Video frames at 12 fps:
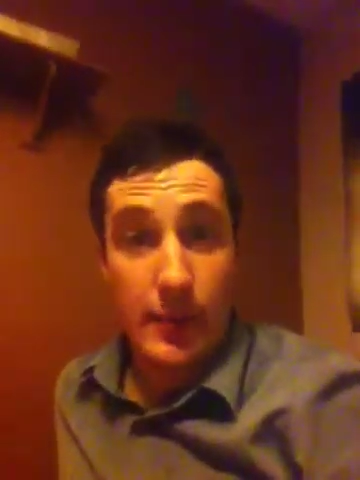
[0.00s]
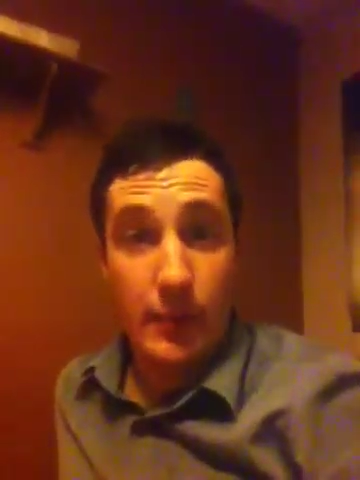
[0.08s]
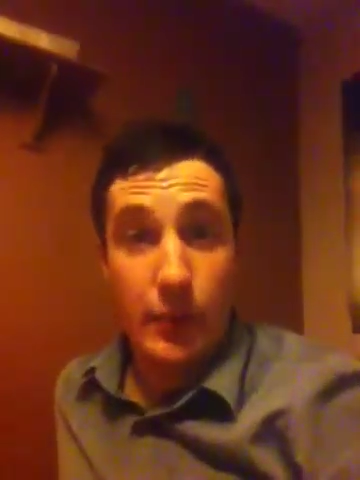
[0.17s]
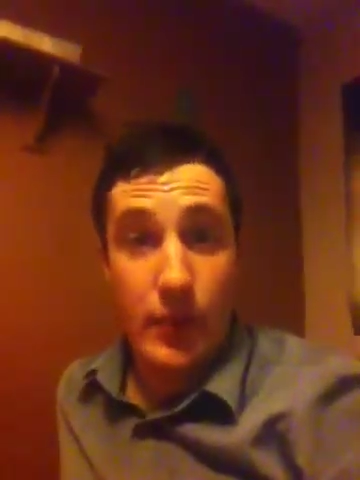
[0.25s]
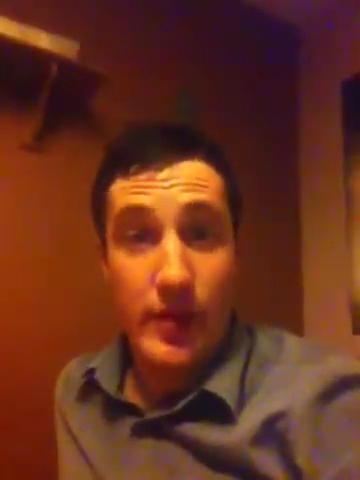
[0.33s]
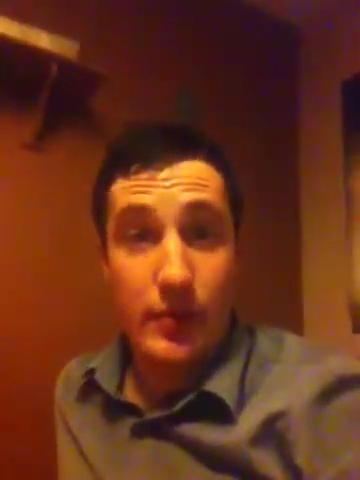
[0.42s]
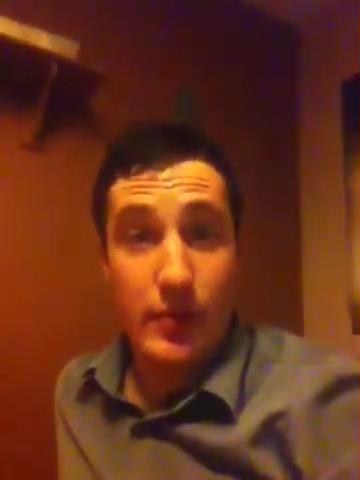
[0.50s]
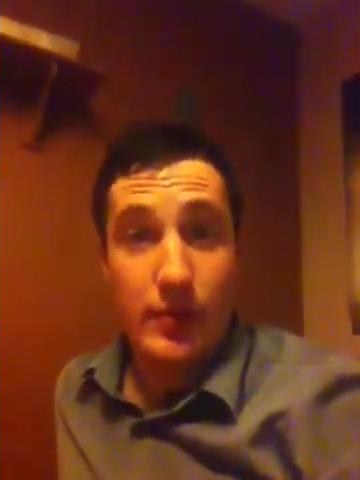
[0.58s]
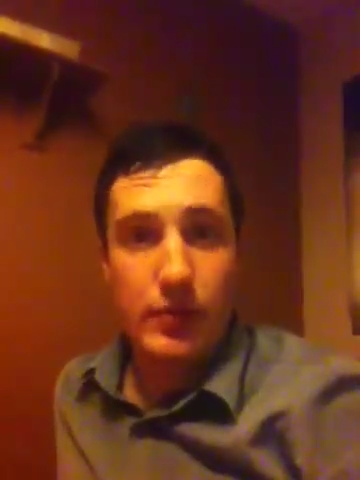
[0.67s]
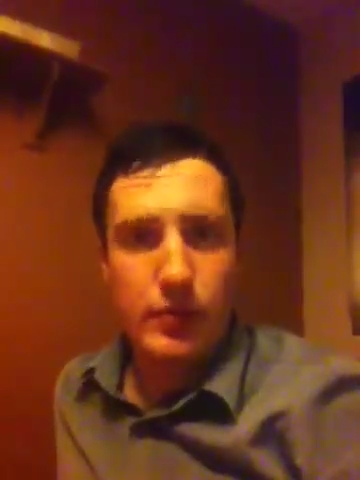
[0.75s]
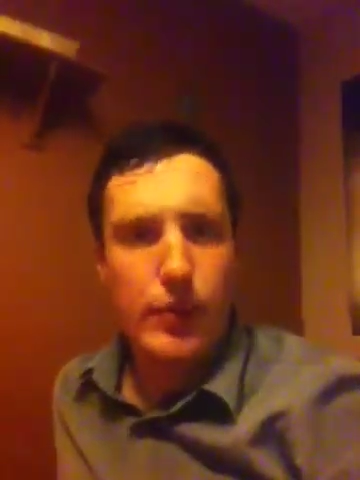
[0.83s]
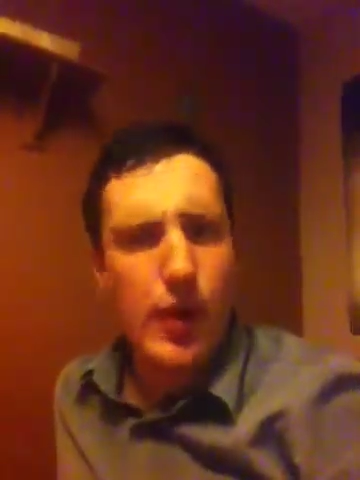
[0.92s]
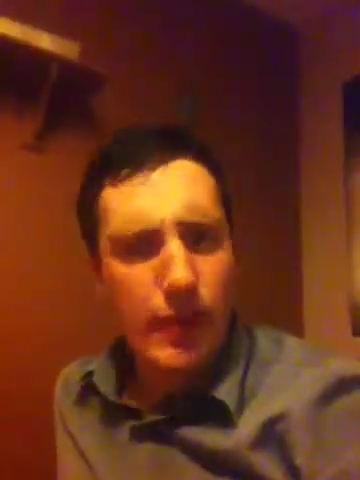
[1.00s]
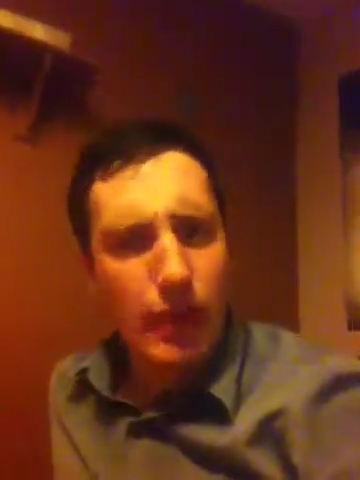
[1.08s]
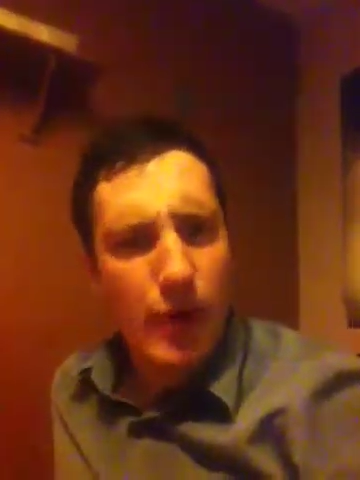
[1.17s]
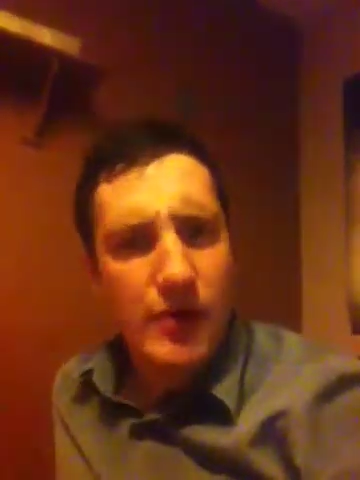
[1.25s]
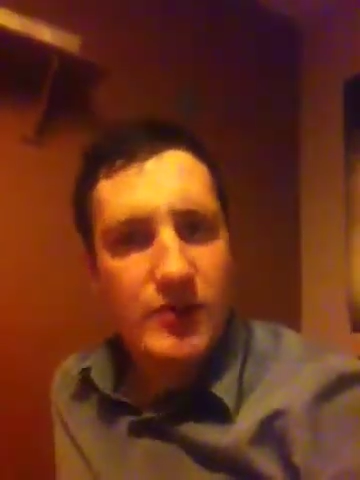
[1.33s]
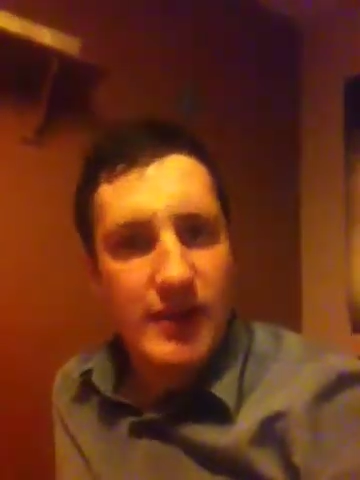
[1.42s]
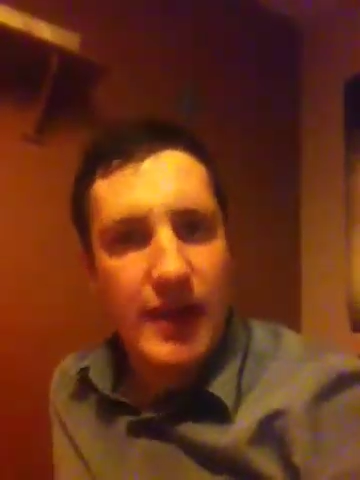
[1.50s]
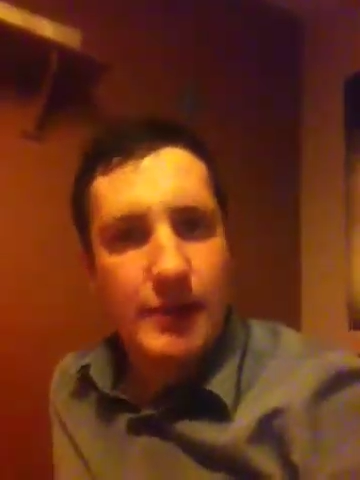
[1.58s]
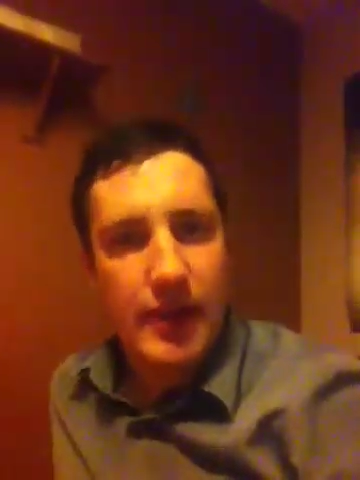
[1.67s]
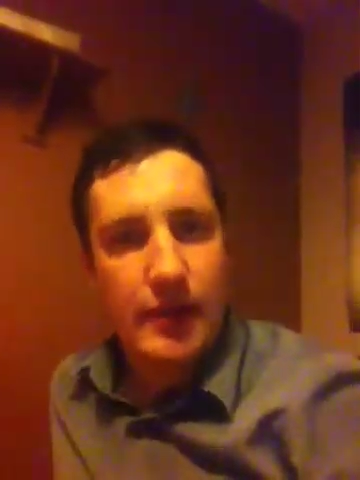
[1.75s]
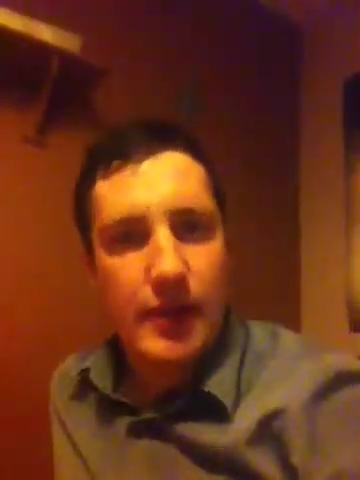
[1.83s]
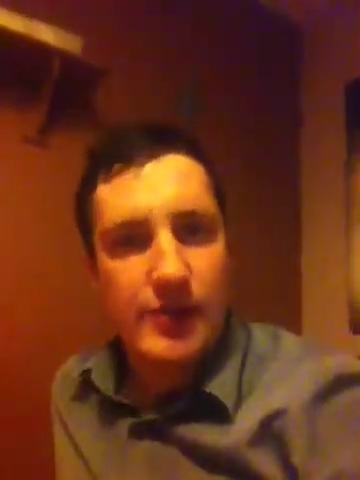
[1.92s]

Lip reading: we will mark my words on that. By the way,